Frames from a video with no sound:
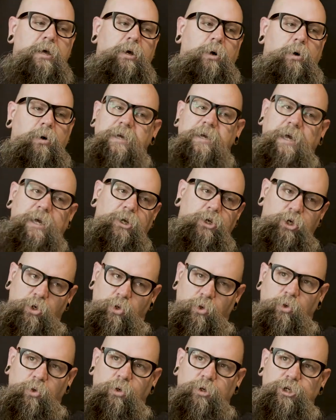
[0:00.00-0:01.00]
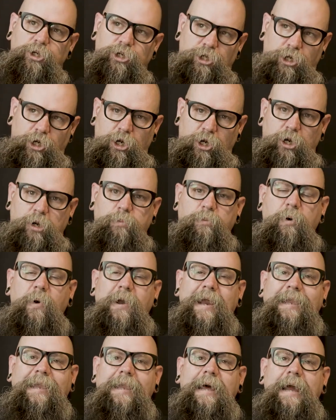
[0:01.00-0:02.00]
Okay, cool, sure.
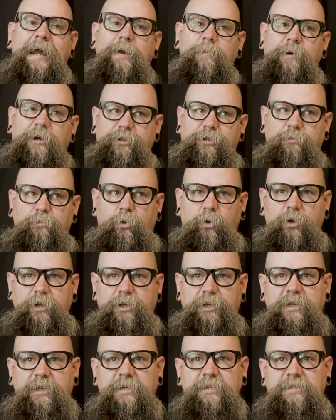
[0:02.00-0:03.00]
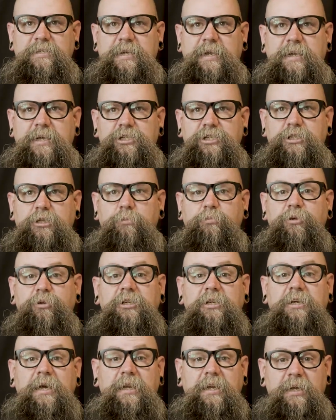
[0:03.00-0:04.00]
What I like about the morning is that it's the
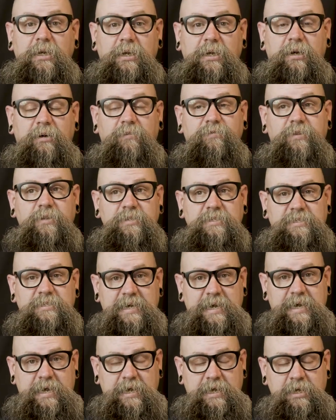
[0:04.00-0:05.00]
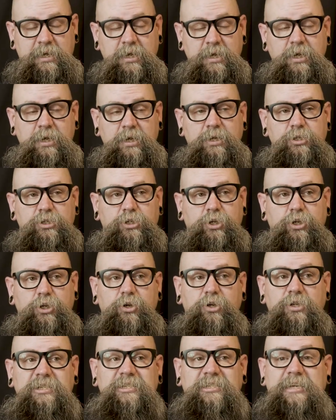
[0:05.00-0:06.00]
beginning of the day, so
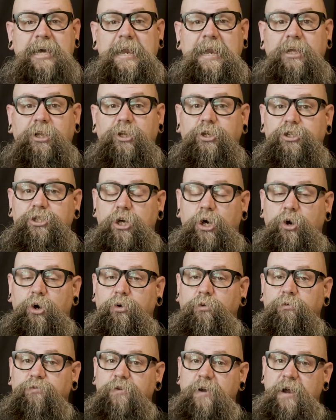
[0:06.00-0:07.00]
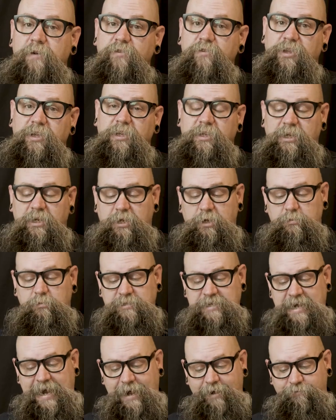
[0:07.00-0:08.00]
you're setting the tone for everything that
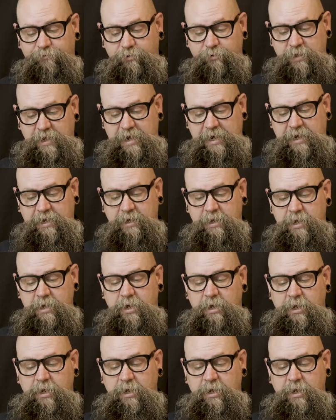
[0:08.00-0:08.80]
comes after that.